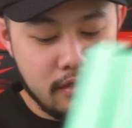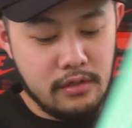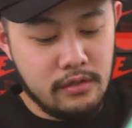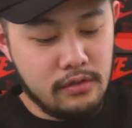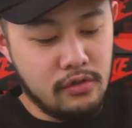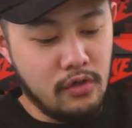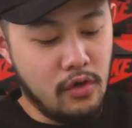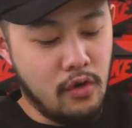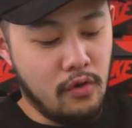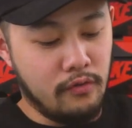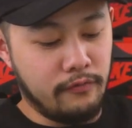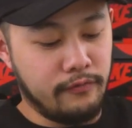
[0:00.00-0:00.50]

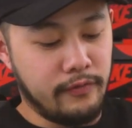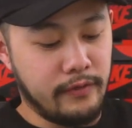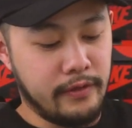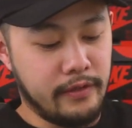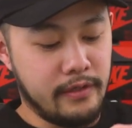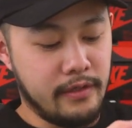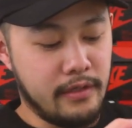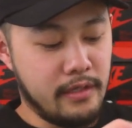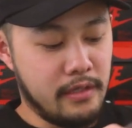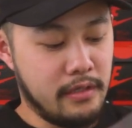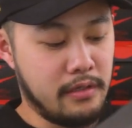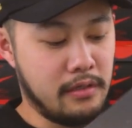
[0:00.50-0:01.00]
So hopefully
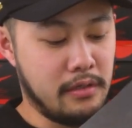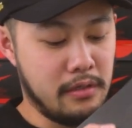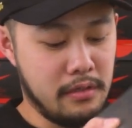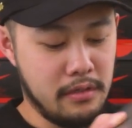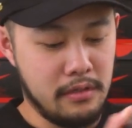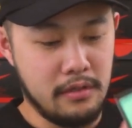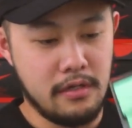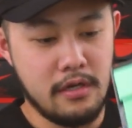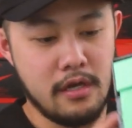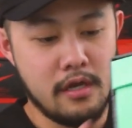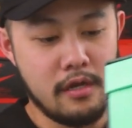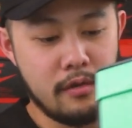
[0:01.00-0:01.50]

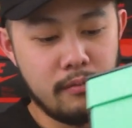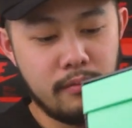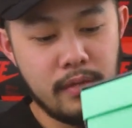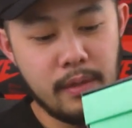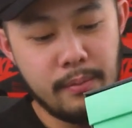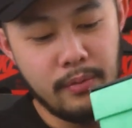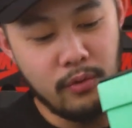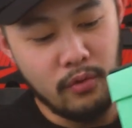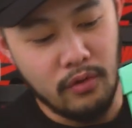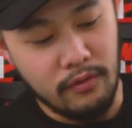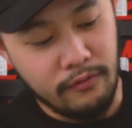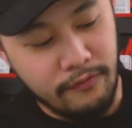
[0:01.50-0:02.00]

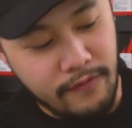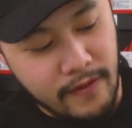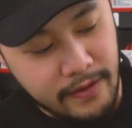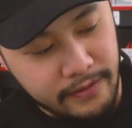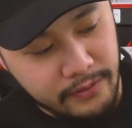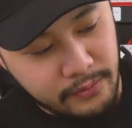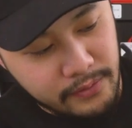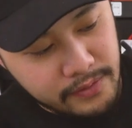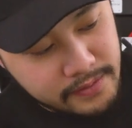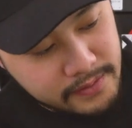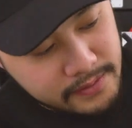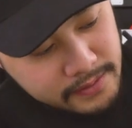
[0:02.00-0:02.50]
maybe we'll find
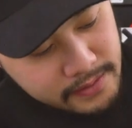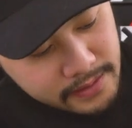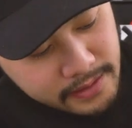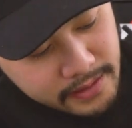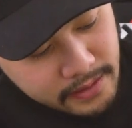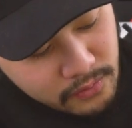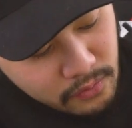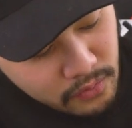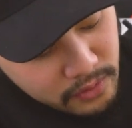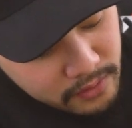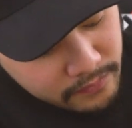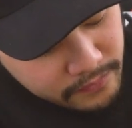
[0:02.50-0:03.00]
the receipt
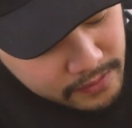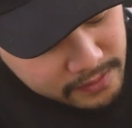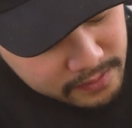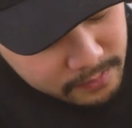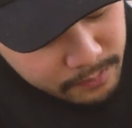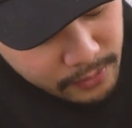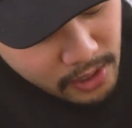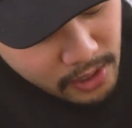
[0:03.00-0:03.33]
in one of these